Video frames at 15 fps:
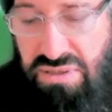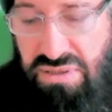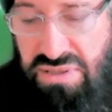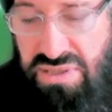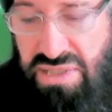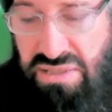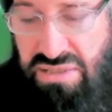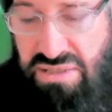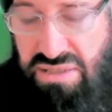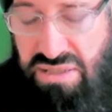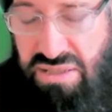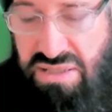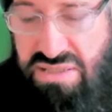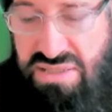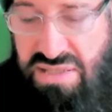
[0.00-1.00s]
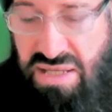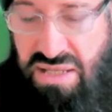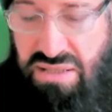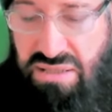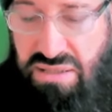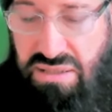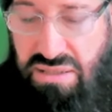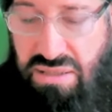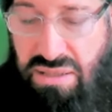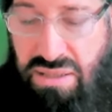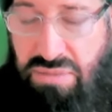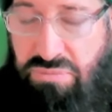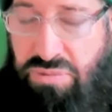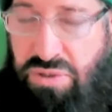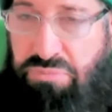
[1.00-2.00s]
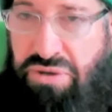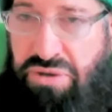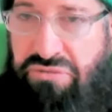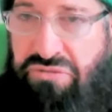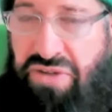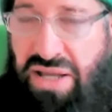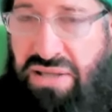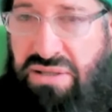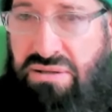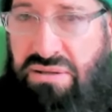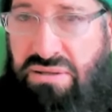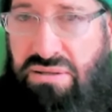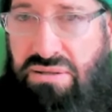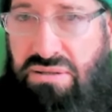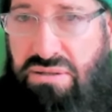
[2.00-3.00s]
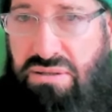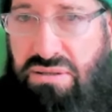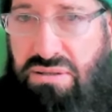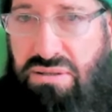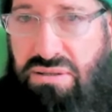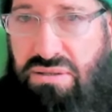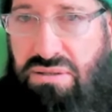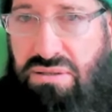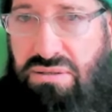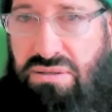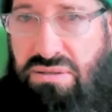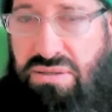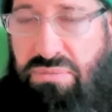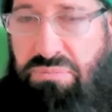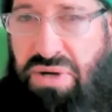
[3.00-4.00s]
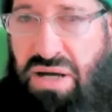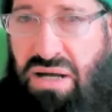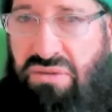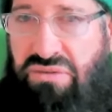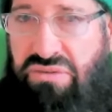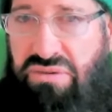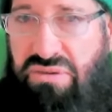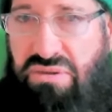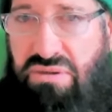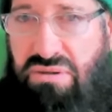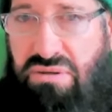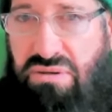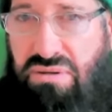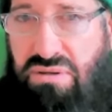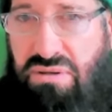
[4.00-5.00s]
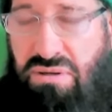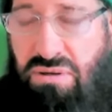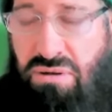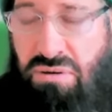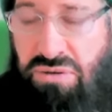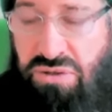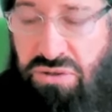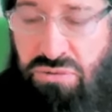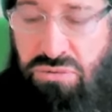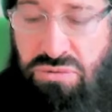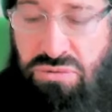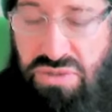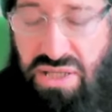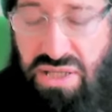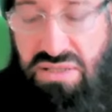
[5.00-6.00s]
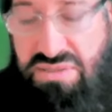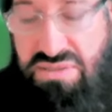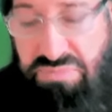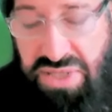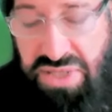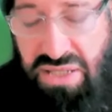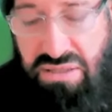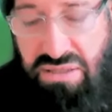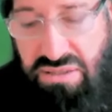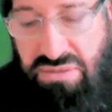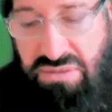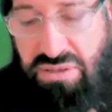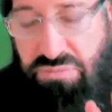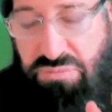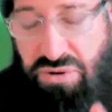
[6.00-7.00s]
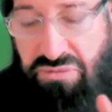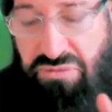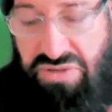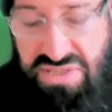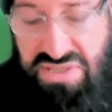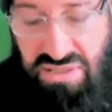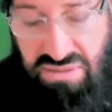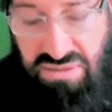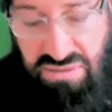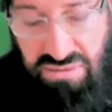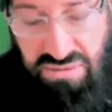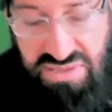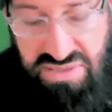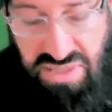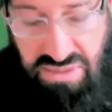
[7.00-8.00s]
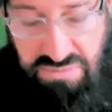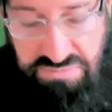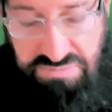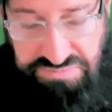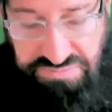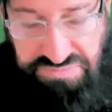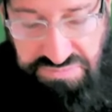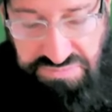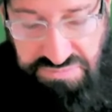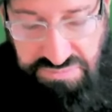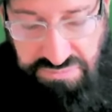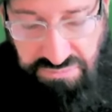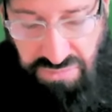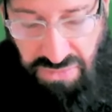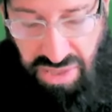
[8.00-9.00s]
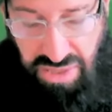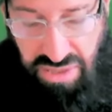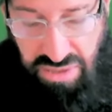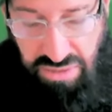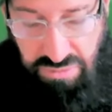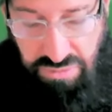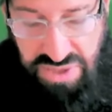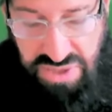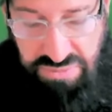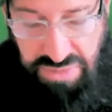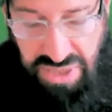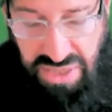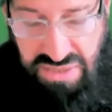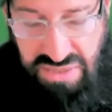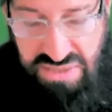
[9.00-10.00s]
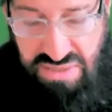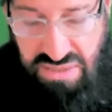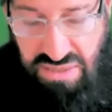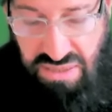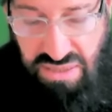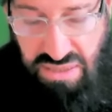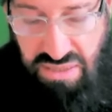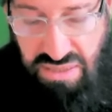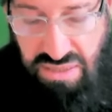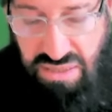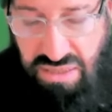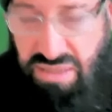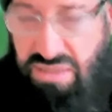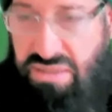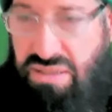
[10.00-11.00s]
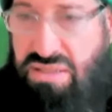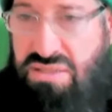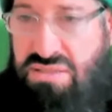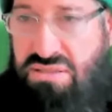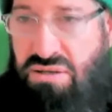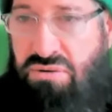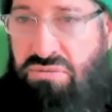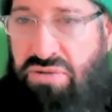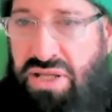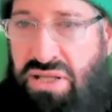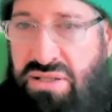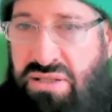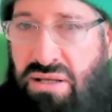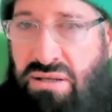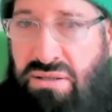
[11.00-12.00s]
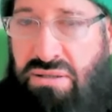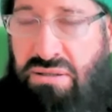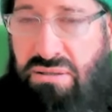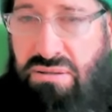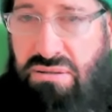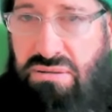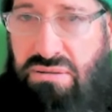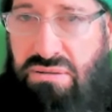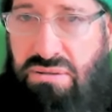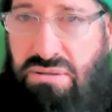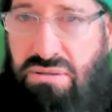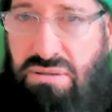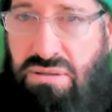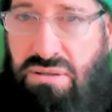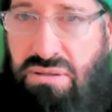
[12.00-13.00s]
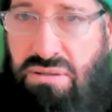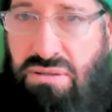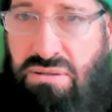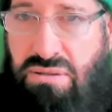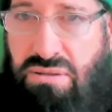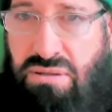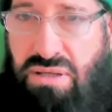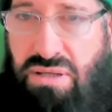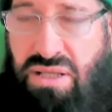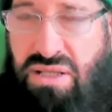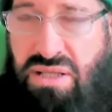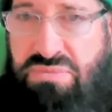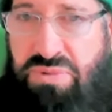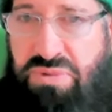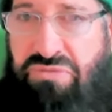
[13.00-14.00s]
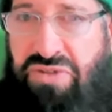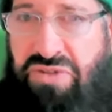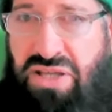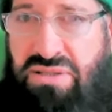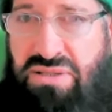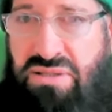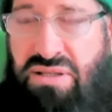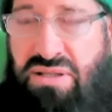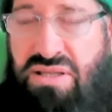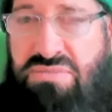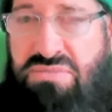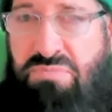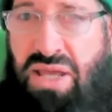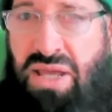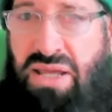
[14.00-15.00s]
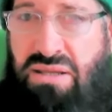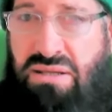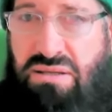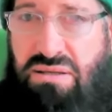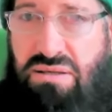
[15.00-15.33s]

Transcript: that it is set, and we perfected the path on you, they speak to the Prophet Sallallahu Alaihi Wasallam, which means it is already done. Yeah. It is perfected, it is made.